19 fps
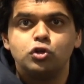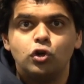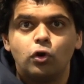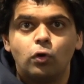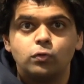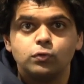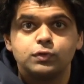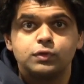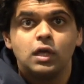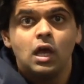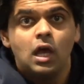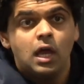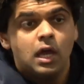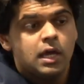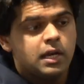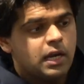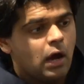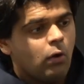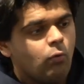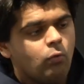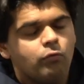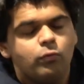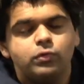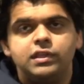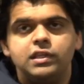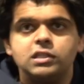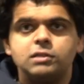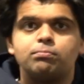euros. Now,
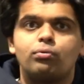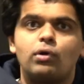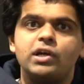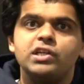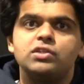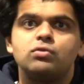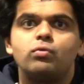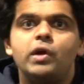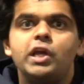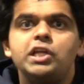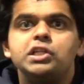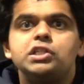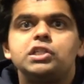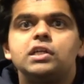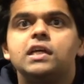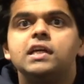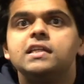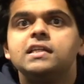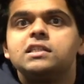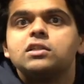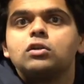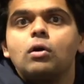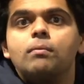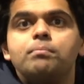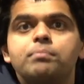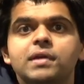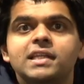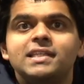with this price range, it is
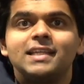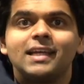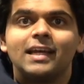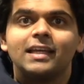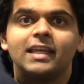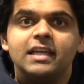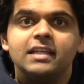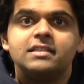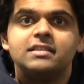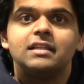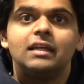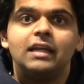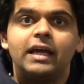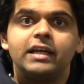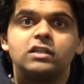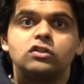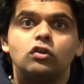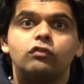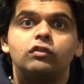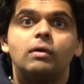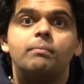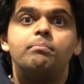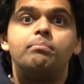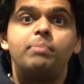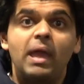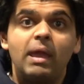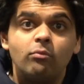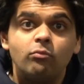competing against the likes of the
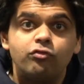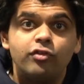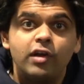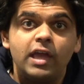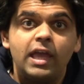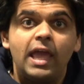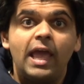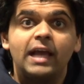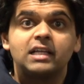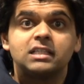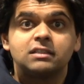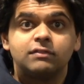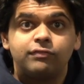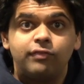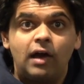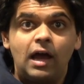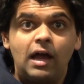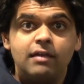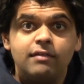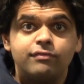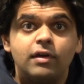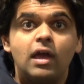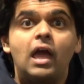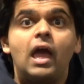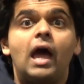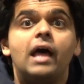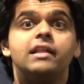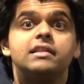BMW
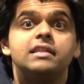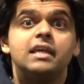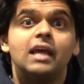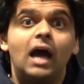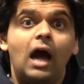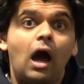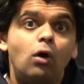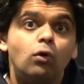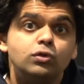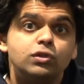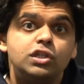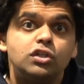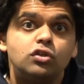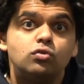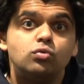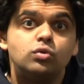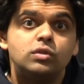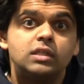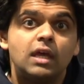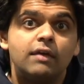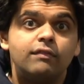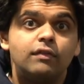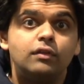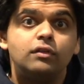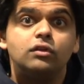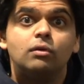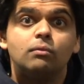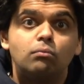X5 and the Audi
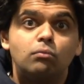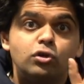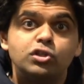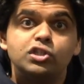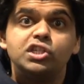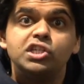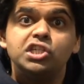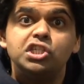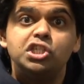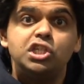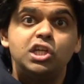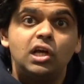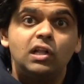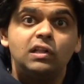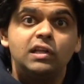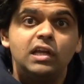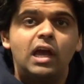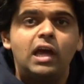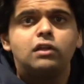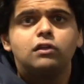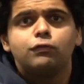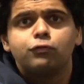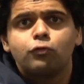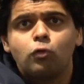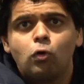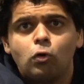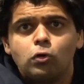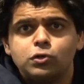Q7, the Mercedes GLE, and
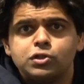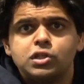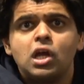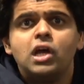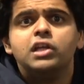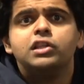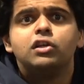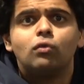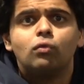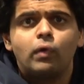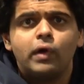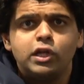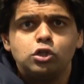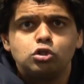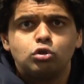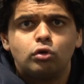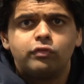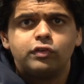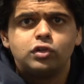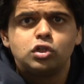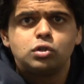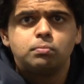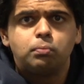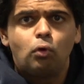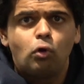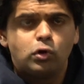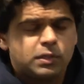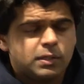of course, the Range Rover
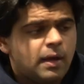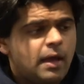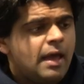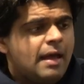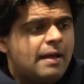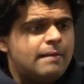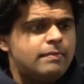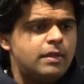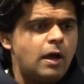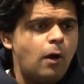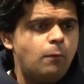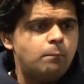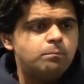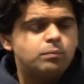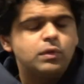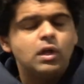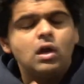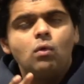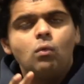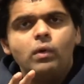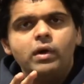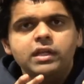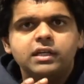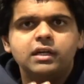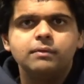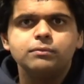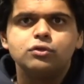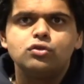Sport. Now, when
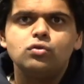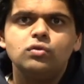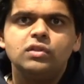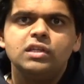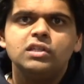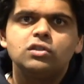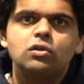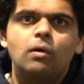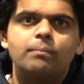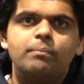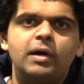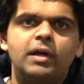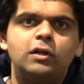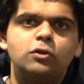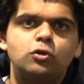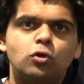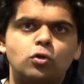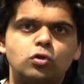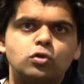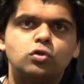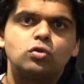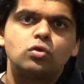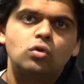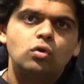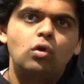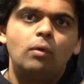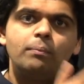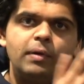it comes to these competitors,
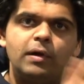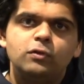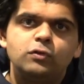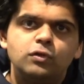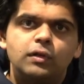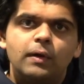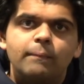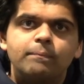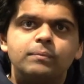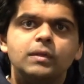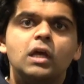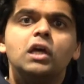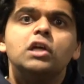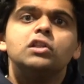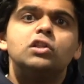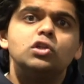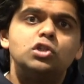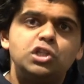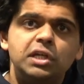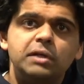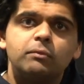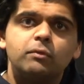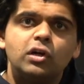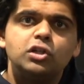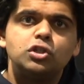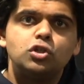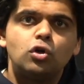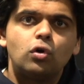compared to them, the Jeep
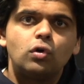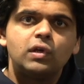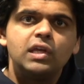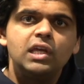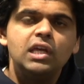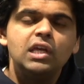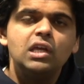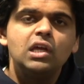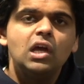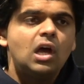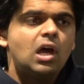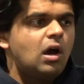Grand Cherokee